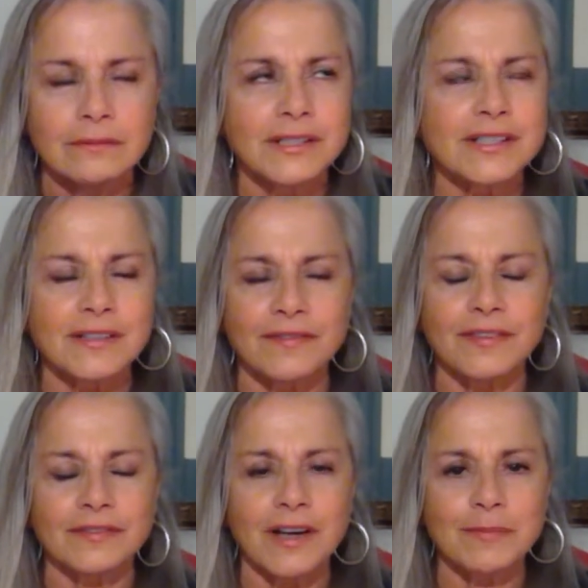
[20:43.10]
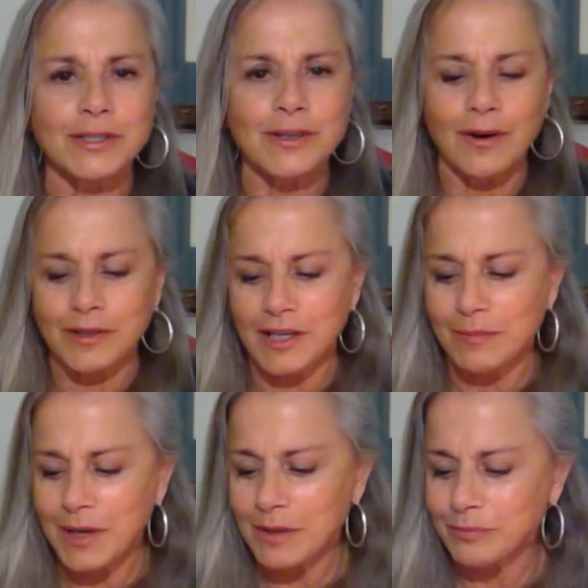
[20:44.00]
This is the fifth time this card came
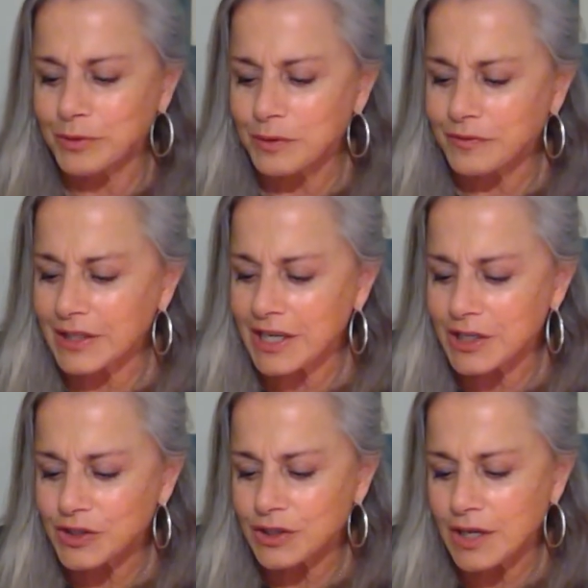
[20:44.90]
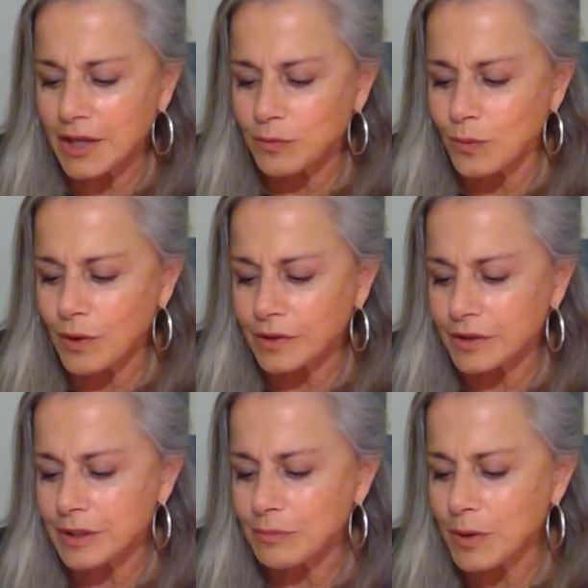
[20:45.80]
out. Purification and water,
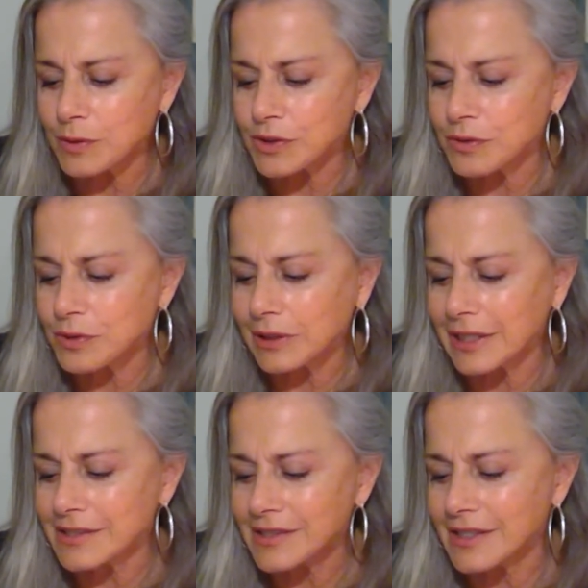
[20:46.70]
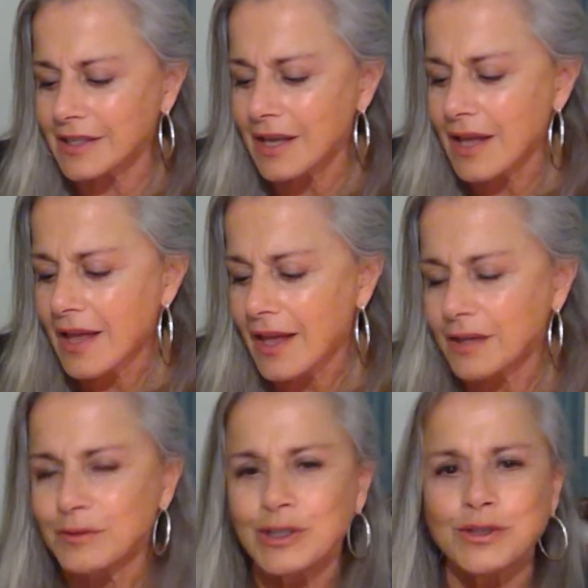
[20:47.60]
emotional cleansing
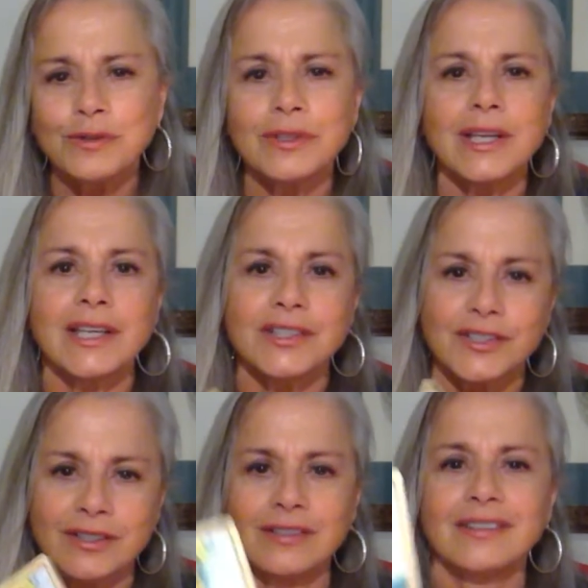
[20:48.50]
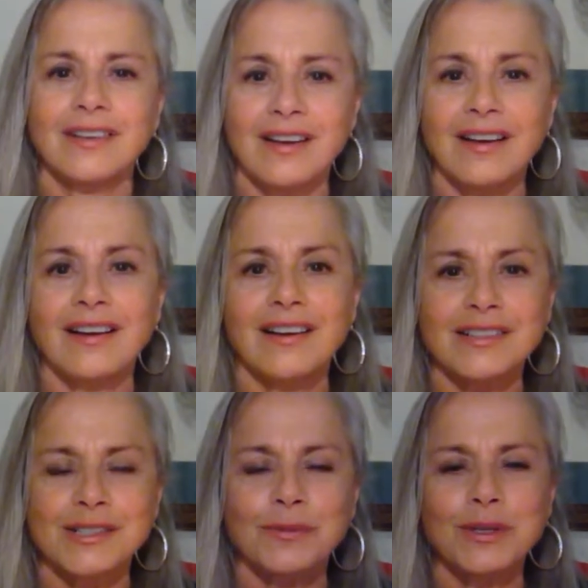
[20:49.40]
and rejuvenation.
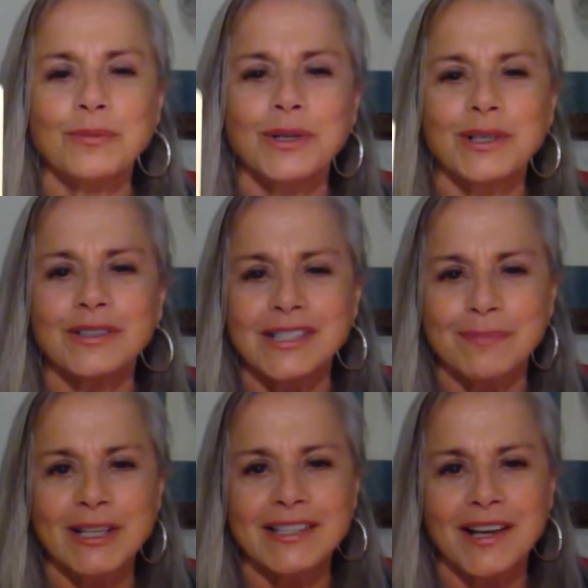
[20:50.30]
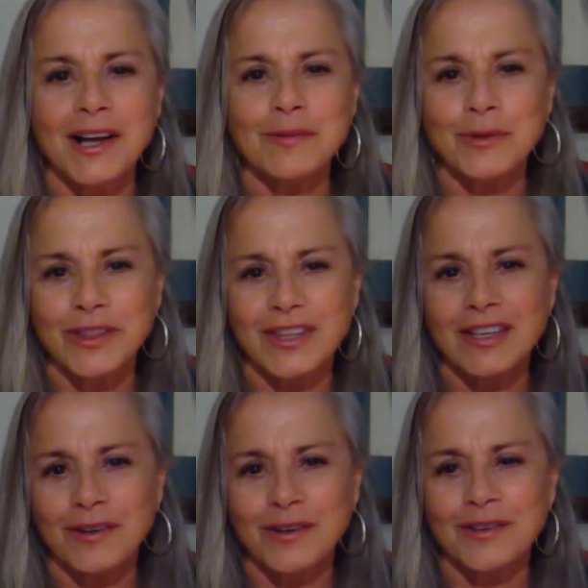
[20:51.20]
Yes, we will spend time with
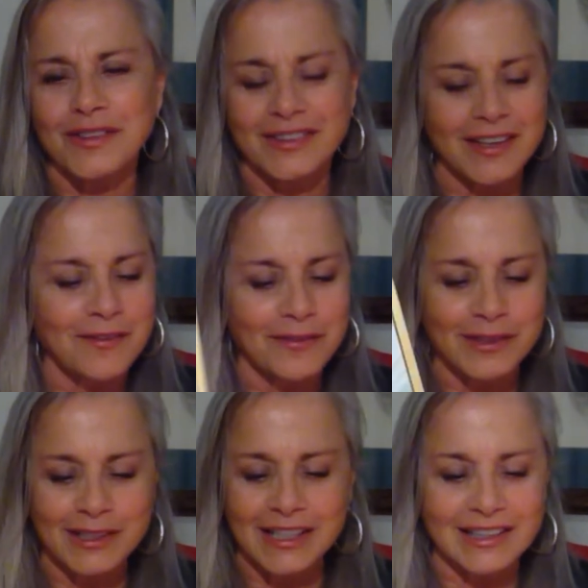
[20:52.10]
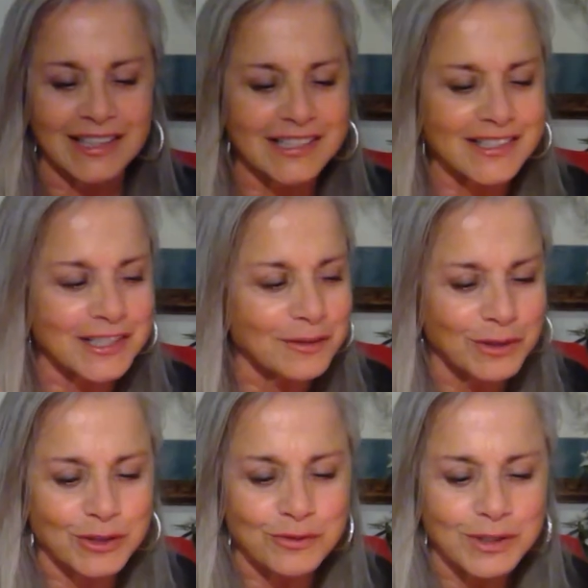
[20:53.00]
the earth, definitely cleansing,
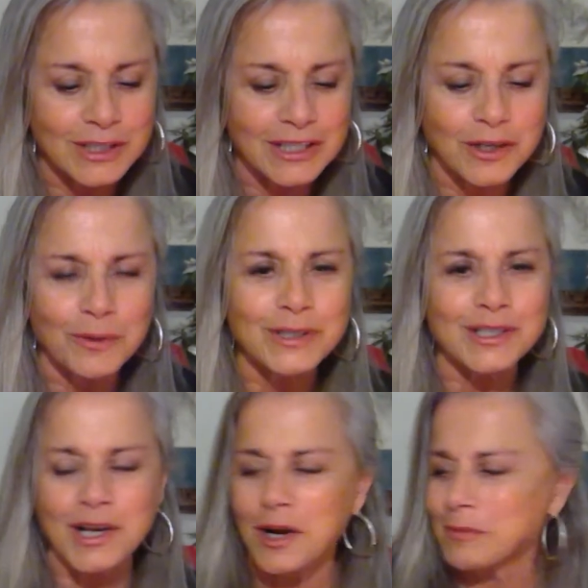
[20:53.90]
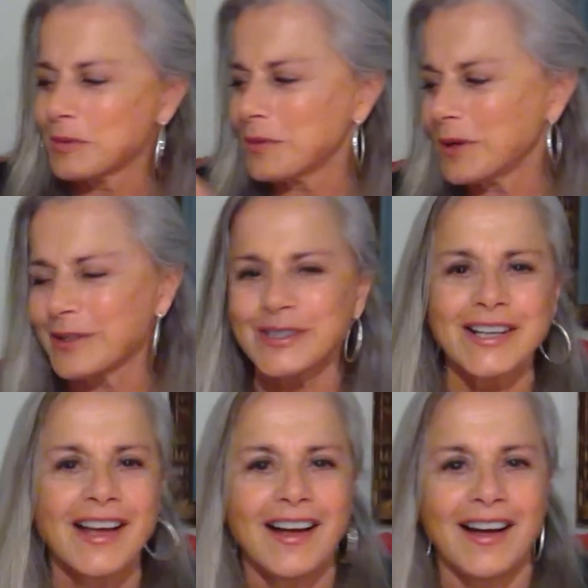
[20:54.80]
retreating, going to calmer waters.
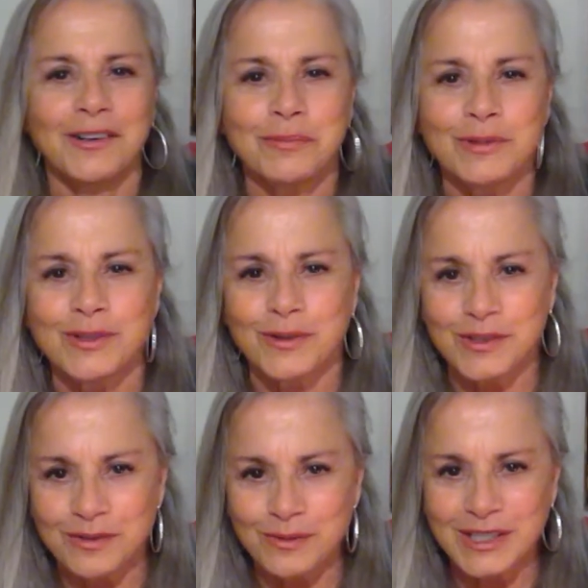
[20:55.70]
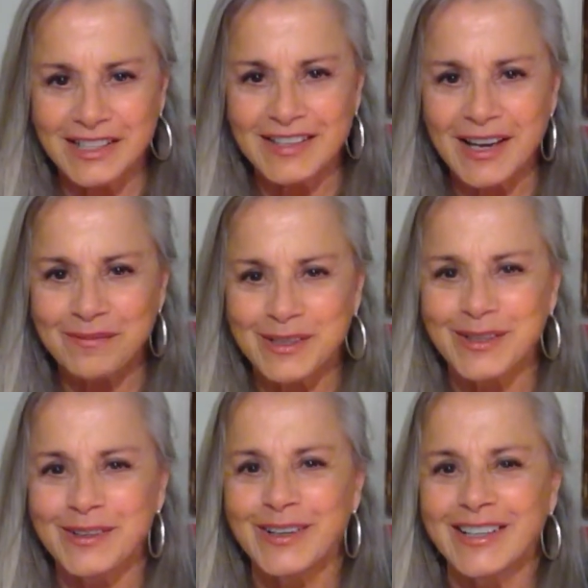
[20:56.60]
I hope you enjoyed your reading,
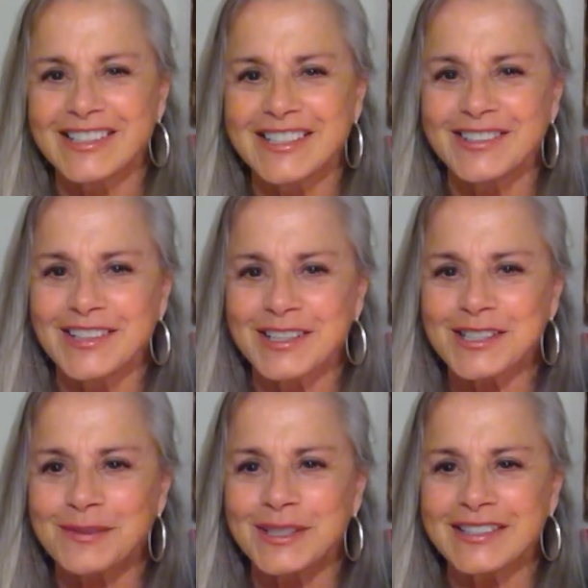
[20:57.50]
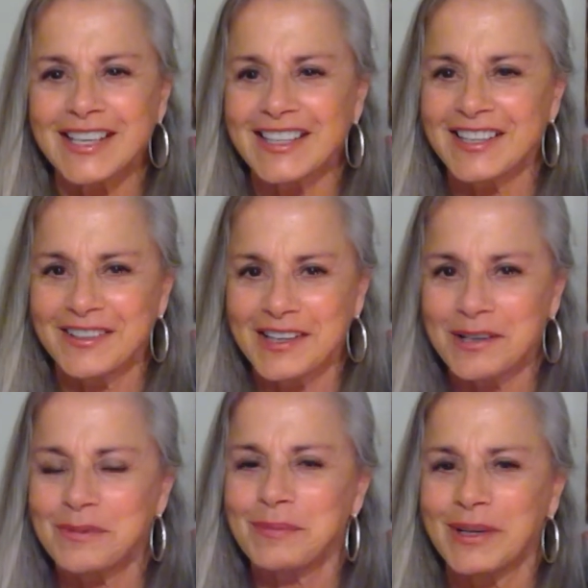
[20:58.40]
Capricorn. See you next week. Take care now.
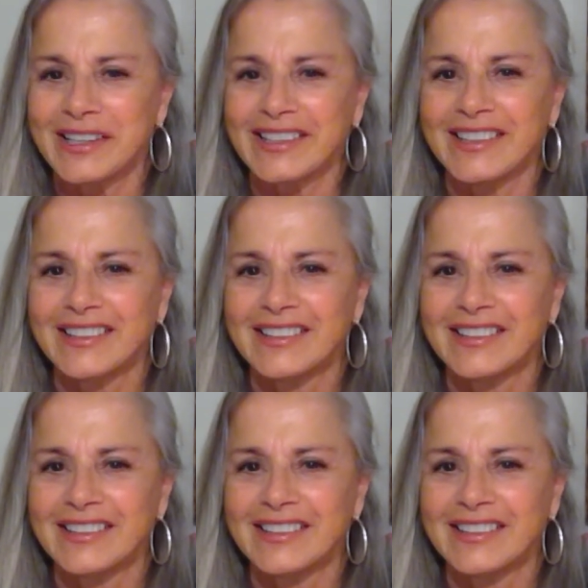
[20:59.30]
Bye bye.